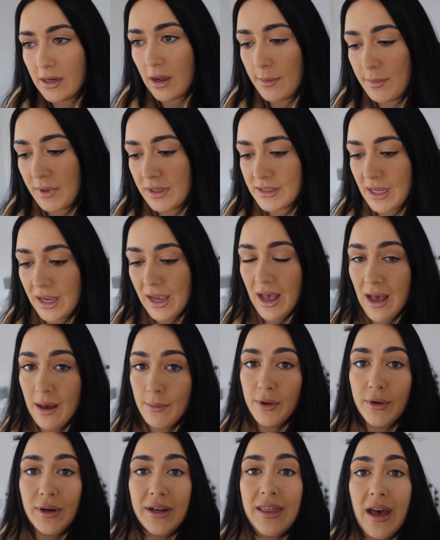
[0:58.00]
time because I am
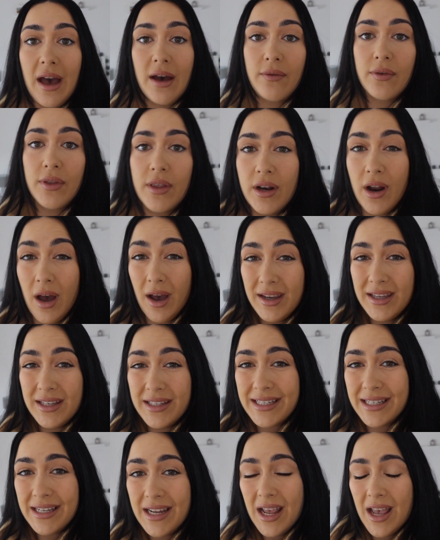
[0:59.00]
only there for the
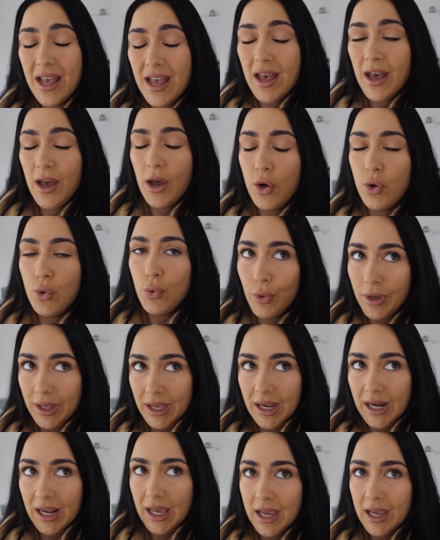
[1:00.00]
night.
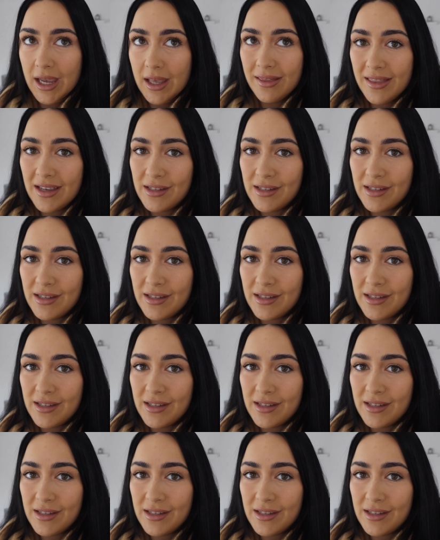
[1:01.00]
Annoyingly,